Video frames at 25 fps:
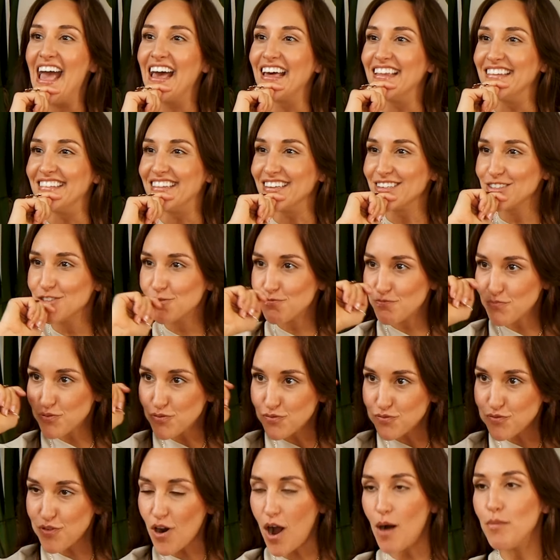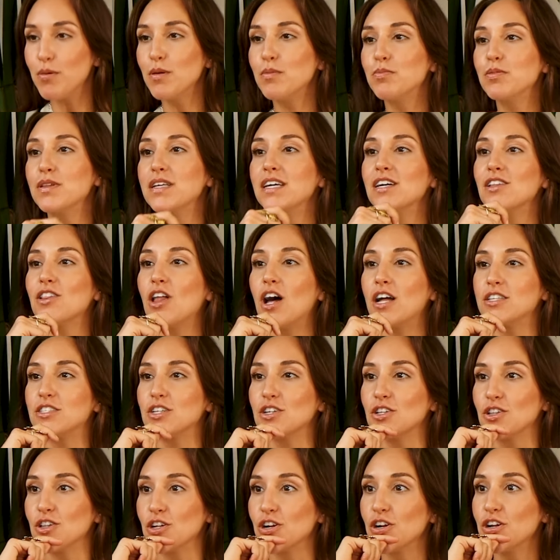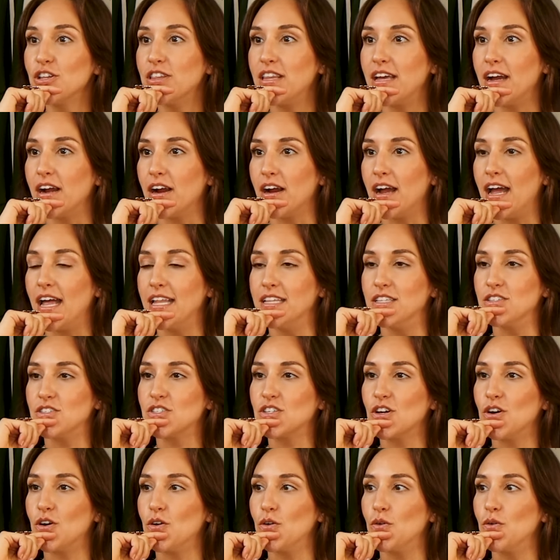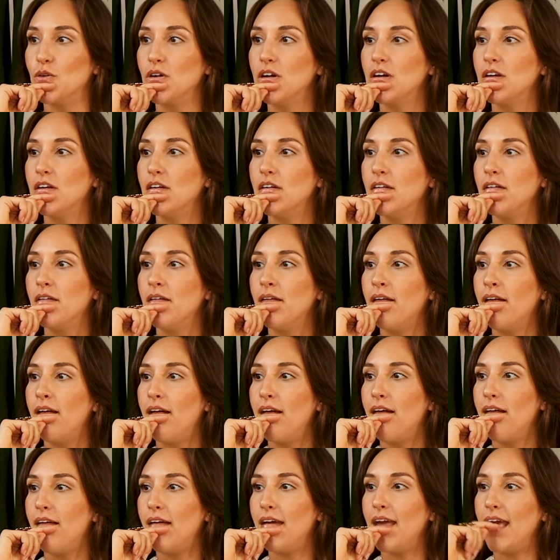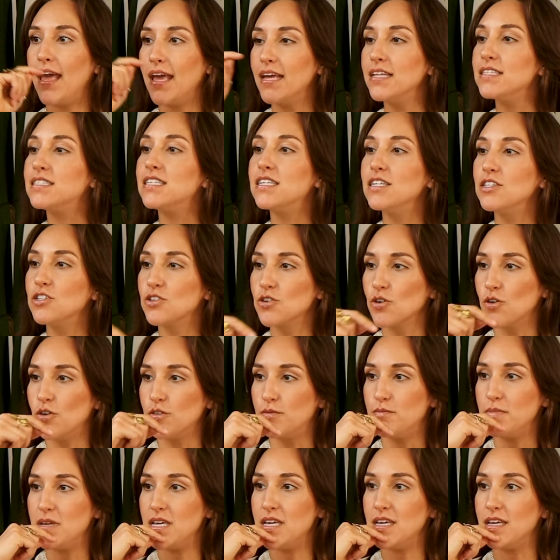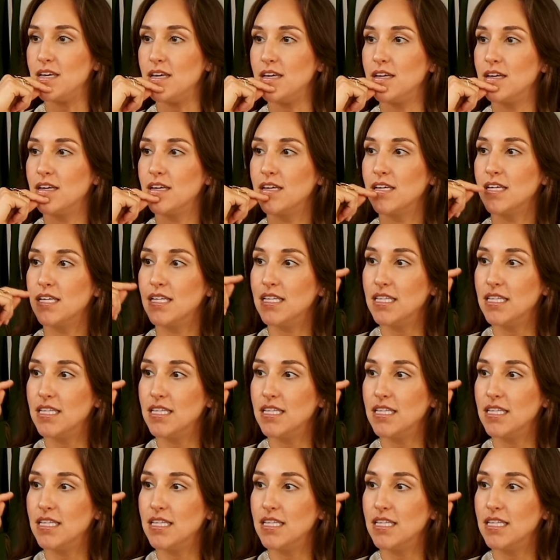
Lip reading: And there's probably a lot to learn there. And so 18-year-old me